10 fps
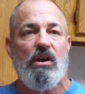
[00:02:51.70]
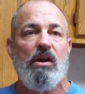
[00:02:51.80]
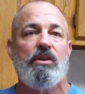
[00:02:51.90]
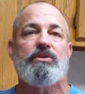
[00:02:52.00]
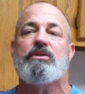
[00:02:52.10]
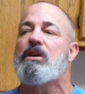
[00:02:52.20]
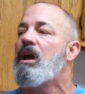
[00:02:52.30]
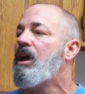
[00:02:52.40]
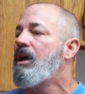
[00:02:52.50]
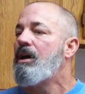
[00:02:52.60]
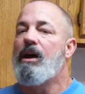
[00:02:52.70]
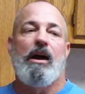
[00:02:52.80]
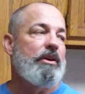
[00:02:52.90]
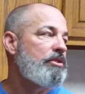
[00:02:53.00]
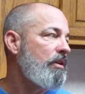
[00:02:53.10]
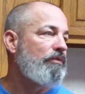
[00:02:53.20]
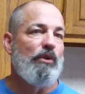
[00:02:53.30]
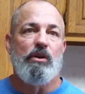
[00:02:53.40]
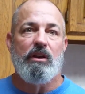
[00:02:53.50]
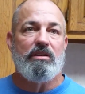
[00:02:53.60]
Salts,
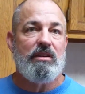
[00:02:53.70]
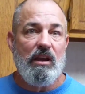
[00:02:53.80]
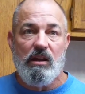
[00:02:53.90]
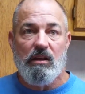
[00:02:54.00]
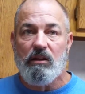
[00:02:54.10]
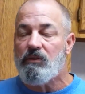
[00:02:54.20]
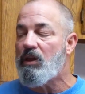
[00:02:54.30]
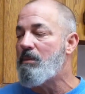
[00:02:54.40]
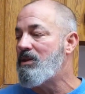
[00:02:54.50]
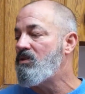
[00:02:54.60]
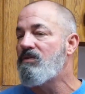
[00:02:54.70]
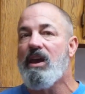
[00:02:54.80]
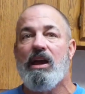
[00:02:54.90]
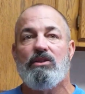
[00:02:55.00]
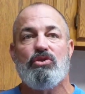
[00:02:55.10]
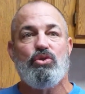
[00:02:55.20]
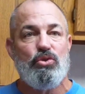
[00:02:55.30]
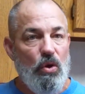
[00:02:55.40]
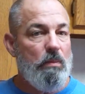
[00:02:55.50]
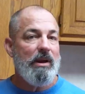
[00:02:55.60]
fruit de sel. I mean, you've got
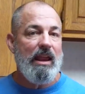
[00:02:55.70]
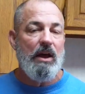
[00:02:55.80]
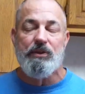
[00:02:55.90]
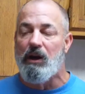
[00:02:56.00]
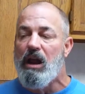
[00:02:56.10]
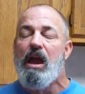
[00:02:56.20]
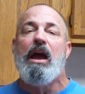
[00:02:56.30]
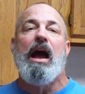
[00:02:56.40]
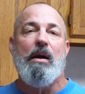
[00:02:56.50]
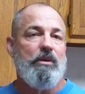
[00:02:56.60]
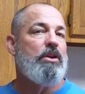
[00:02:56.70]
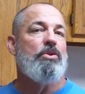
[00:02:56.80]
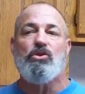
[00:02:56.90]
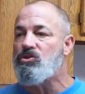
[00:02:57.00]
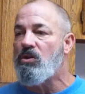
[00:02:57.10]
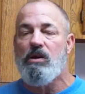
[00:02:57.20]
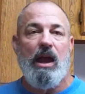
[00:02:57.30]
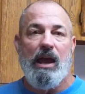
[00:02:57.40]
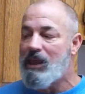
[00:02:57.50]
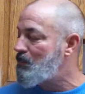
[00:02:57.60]
so many out there. I'm a kosher salt
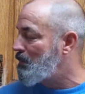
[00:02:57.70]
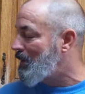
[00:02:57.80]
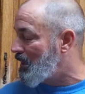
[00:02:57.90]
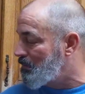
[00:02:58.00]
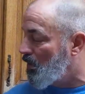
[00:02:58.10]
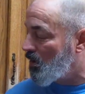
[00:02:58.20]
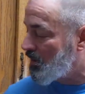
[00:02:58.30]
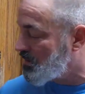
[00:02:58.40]
guy. I keep it by the bulk.